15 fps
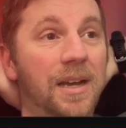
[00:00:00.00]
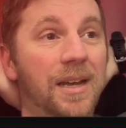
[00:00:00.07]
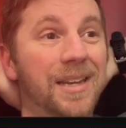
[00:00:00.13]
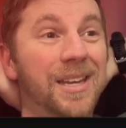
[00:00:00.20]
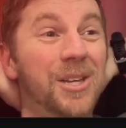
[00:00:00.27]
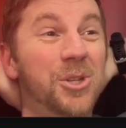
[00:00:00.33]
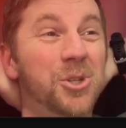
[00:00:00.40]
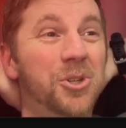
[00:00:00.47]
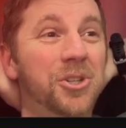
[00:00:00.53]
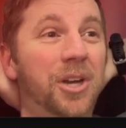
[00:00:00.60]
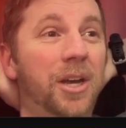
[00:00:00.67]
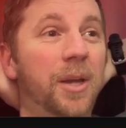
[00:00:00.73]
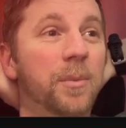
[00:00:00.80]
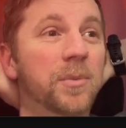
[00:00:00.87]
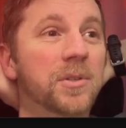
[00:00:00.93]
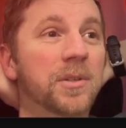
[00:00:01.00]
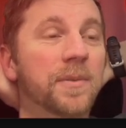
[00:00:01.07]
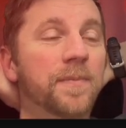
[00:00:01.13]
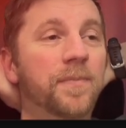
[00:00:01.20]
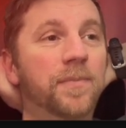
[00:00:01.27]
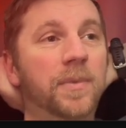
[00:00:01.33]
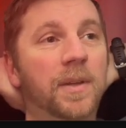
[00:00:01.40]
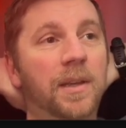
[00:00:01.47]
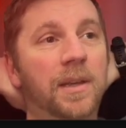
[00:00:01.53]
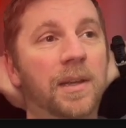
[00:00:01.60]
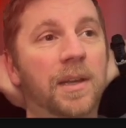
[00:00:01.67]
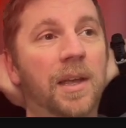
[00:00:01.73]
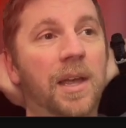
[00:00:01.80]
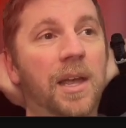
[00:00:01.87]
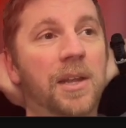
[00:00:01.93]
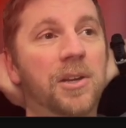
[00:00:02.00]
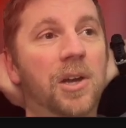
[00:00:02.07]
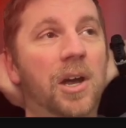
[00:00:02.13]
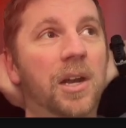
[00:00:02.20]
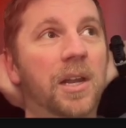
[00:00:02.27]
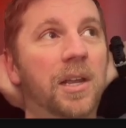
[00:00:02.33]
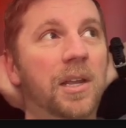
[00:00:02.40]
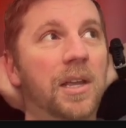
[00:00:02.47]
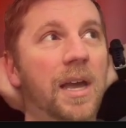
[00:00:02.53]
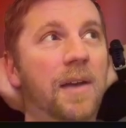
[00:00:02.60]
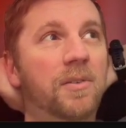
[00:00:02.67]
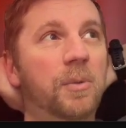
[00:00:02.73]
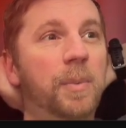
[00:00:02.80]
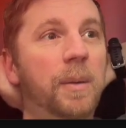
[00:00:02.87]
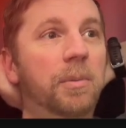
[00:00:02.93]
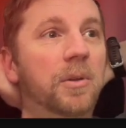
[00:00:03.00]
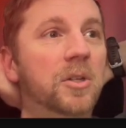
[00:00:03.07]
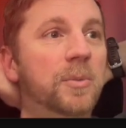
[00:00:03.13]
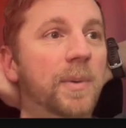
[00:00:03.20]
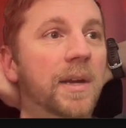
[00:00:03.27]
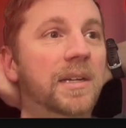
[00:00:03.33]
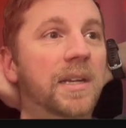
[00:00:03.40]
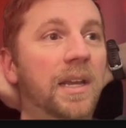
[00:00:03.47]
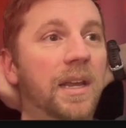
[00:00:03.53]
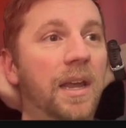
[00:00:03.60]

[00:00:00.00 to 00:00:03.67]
easier times, and not having people expect